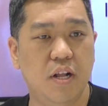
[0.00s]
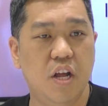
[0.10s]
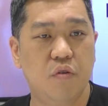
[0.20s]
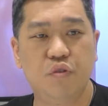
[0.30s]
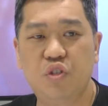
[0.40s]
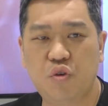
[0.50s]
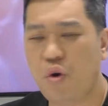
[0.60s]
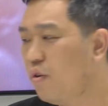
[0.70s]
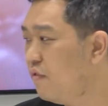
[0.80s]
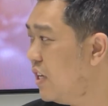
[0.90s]

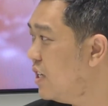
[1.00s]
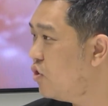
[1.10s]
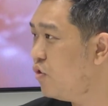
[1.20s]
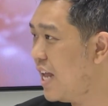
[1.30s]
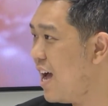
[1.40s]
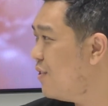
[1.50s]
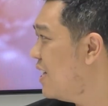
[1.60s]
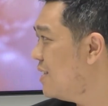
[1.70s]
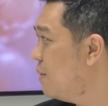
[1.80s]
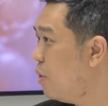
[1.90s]
restorative dentistry and how
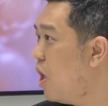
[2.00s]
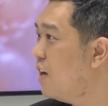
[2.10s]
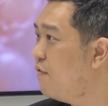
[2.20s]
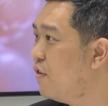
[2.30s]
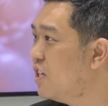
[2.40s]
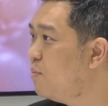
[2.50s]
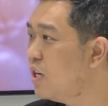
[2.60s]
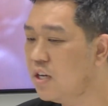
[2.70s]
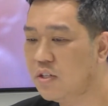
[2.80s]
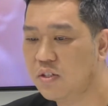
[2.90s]
that's applied for us,
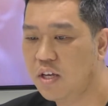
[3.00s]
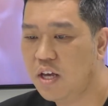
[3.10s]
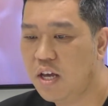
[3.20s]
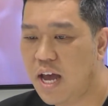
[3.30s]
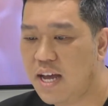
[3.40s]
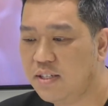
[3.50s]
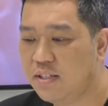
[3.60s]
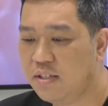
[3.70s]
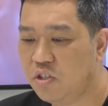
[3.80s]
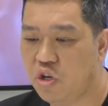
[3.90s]
because
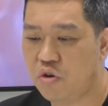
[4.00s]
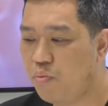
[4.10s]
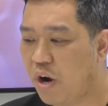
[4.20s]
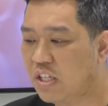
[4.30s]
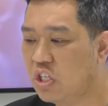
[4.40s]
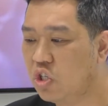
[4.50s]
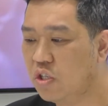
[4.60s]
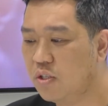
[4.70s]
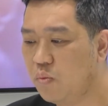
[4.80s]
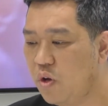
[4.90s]
as general
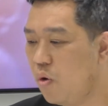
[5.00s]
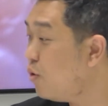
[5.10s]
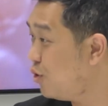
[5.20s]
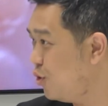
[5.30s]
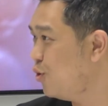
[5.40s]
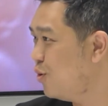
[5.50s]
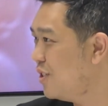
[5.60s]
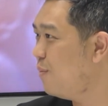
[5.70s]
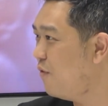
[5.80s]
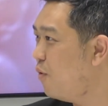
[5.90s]
practitioners, we all do
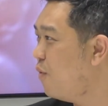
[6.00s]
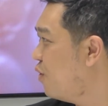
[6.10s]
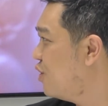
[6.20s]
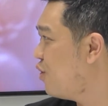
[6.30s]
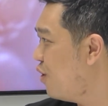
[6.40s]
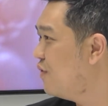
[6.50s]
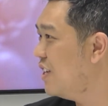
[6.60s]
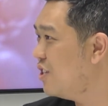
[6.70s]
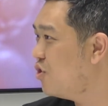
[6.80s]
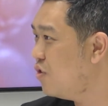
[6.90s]
some form of restorative
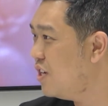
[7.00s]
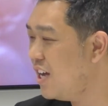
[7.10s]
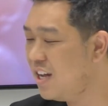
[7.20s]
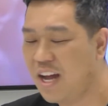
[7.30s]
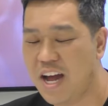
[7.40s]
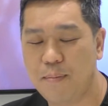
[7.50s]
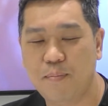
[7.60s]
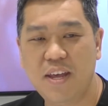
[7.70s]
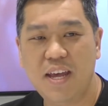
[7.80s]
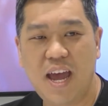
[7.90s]
dentistry,
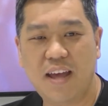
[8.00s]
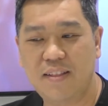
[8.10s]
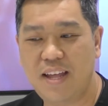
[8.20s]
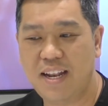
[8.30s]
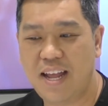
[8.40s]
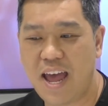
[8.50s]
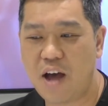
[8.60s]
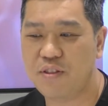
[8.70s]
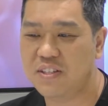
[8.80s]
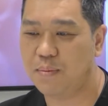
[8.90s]
and
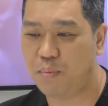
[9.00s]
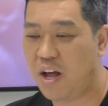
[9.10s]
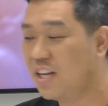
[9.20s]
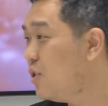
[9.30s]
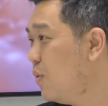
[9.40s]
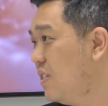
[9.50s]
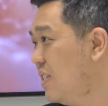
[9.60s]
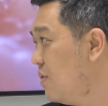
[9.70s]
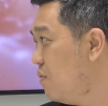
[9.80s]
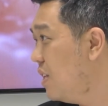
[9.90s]
how this applies to us
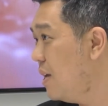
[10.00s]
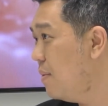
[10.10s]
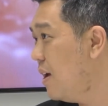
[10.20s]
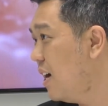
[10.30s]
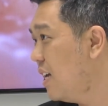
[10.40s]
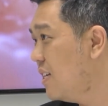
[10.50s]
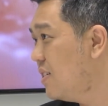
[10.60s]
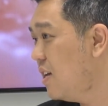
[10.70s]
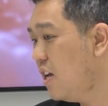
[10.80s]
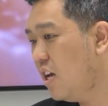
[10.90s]
is really, I
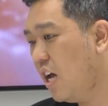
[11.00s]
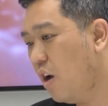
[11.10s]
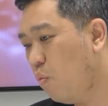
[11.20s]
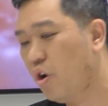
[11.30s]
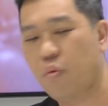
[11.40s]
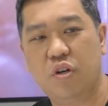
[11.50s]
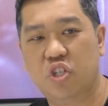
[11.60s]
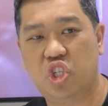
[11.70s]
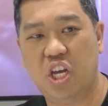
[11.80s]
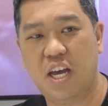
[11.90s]
guess, what I want to
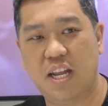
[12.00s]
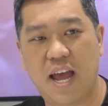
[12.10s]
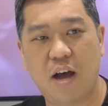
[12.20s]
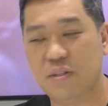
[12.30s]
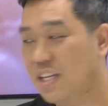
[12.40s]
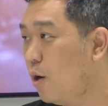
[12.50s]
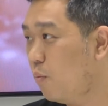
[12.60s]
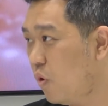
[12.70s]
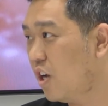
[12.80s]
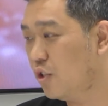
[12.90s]
share and how it's
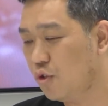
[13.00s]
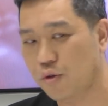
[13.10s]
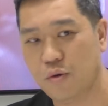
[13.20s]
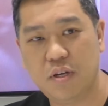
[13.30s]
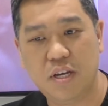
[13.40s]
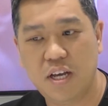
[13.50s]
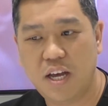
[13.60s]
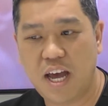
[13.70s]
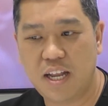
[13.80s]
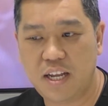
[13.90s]
helped what I do.
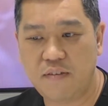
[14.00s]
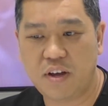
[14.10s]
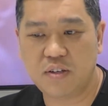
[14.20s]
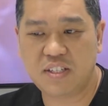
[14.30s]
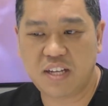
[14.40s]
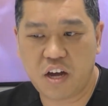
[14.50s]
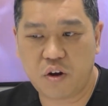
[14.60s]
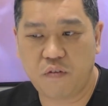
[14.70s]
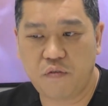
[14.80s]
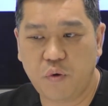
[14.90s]
And if I start
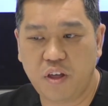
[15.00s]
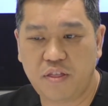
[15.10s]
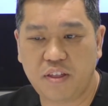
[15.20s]
off with